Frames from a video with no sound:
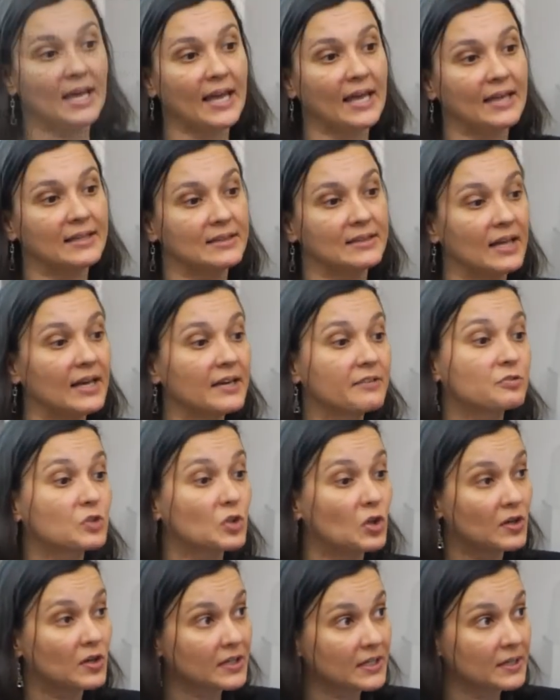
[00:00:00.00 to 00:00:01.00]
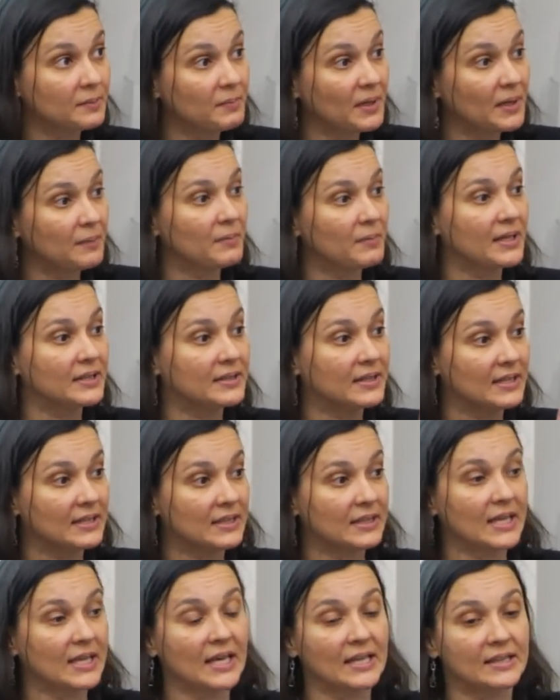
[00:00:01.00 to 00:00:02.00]
a lifelong commitment that
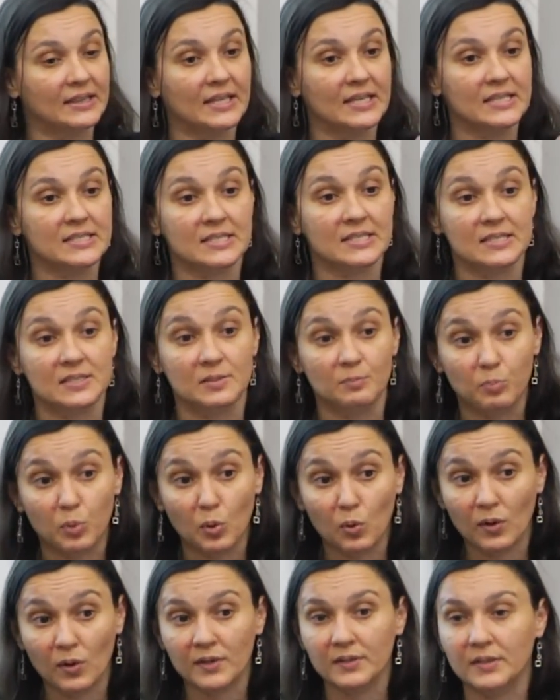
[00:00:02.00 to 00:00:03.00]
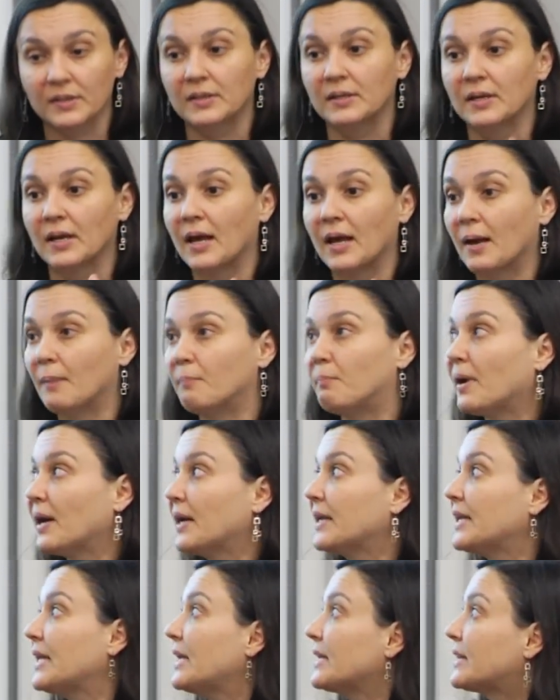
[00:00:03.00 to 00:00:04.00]
it thinks it's important,
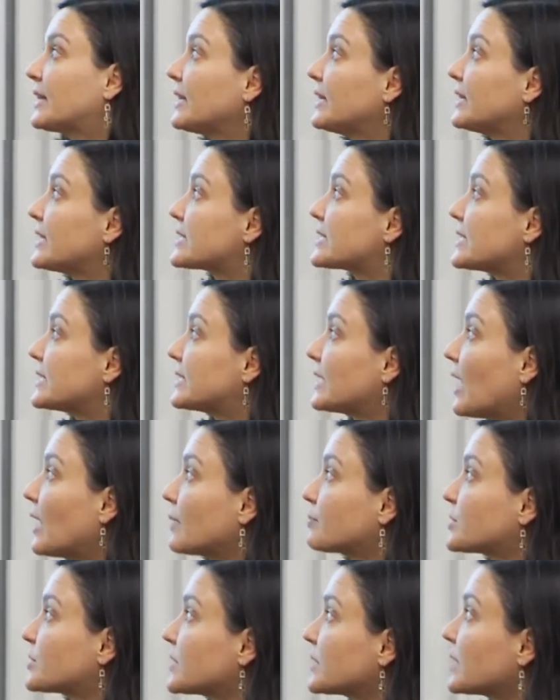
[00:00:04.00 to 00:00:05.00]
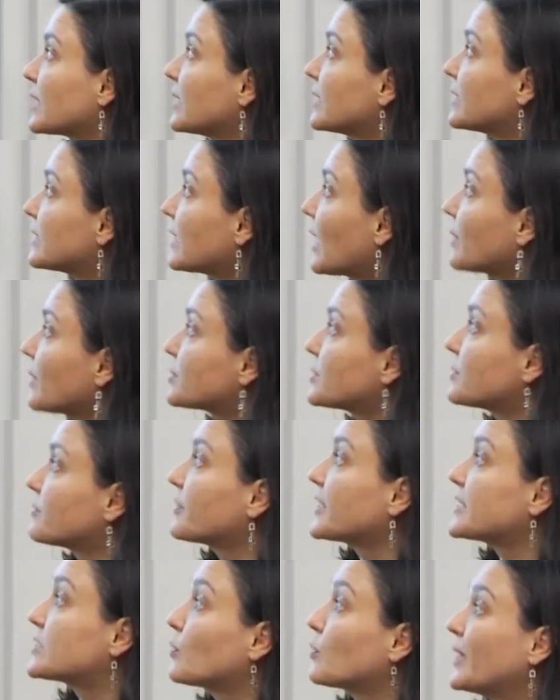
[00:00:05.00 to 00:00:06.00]
but it's in this adoption
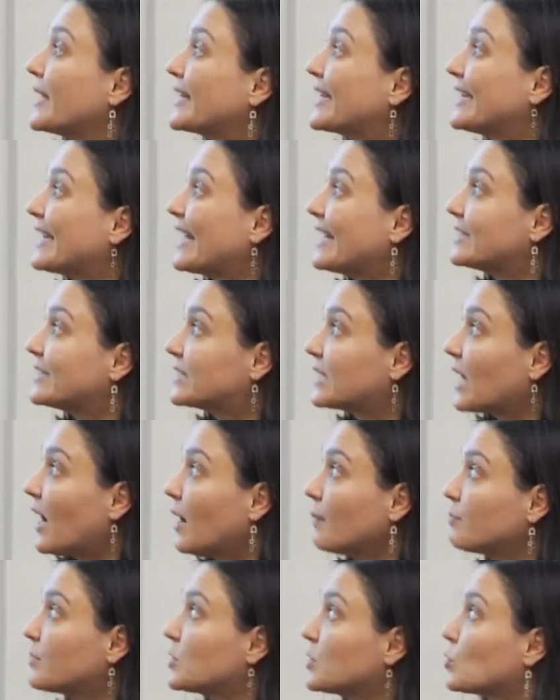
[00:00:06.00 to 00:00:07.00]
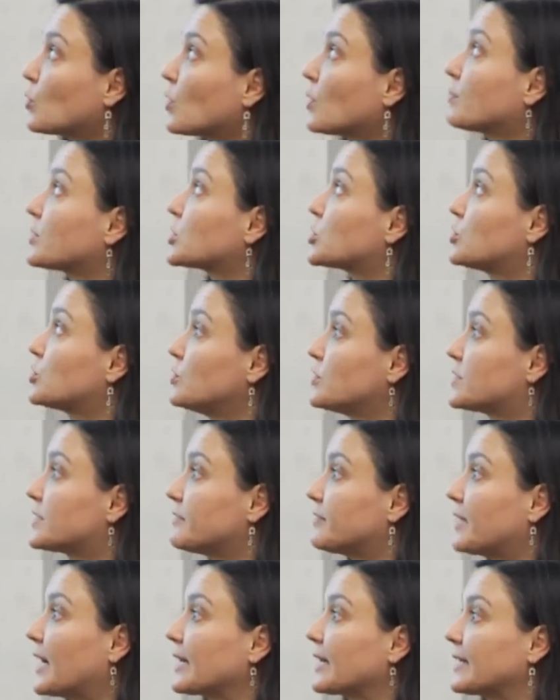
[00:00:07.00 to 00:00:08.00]
phase. So it can adopt a norm but choose
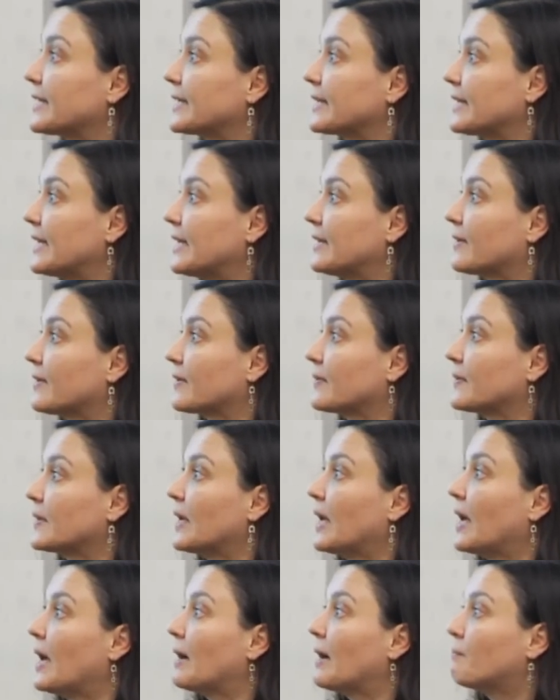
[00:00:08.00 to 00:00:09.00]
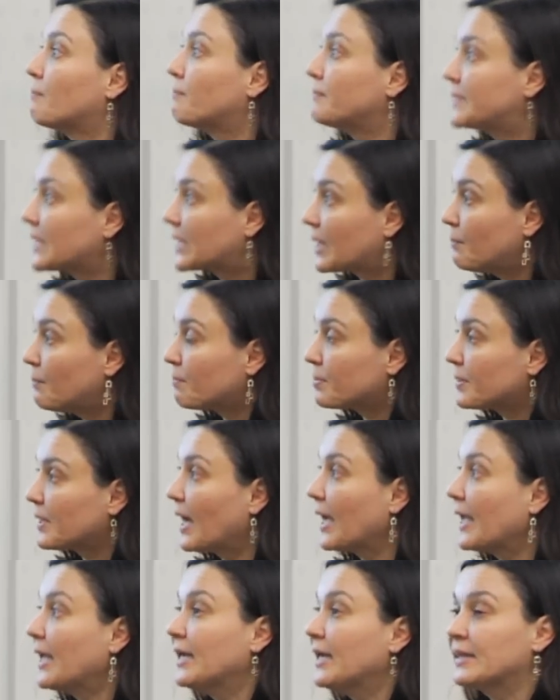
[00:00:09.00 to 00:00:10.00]
to violate later. The
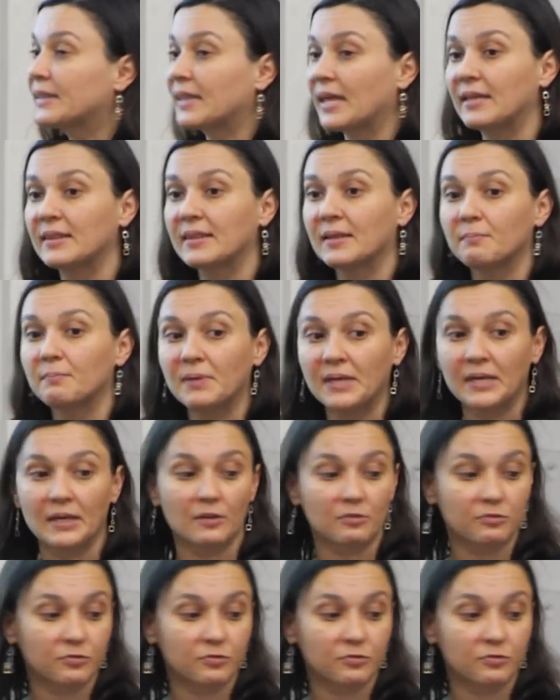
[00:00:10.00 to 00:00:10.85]
compliance ends up being a